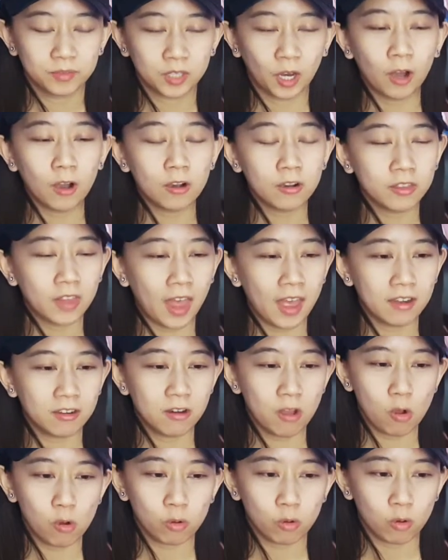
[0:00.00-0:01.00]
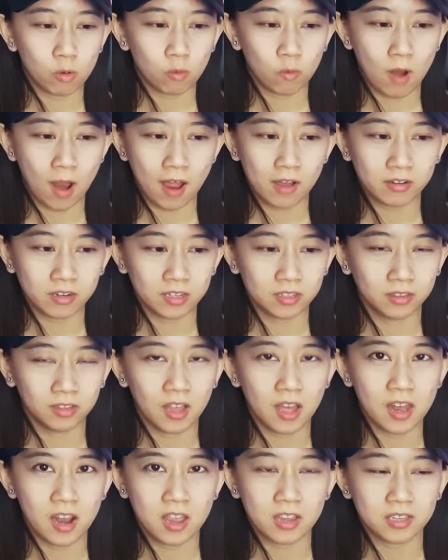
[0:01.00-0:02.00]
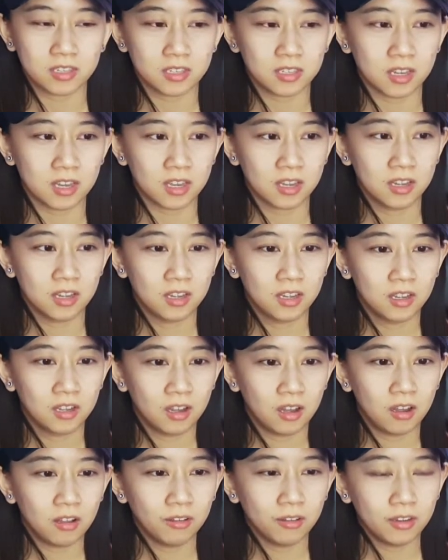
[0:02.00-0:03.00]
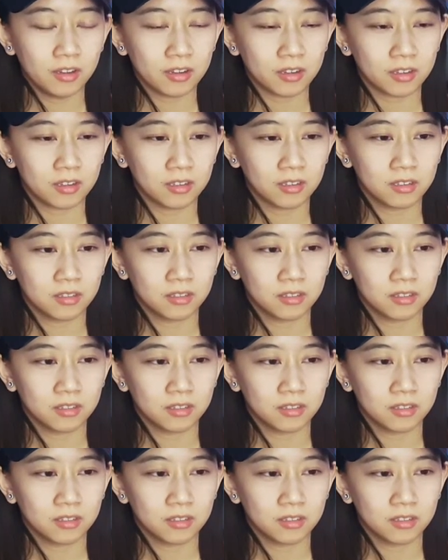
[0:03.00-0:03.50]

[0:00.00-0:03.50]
Turn that note around and let us see. Oh look.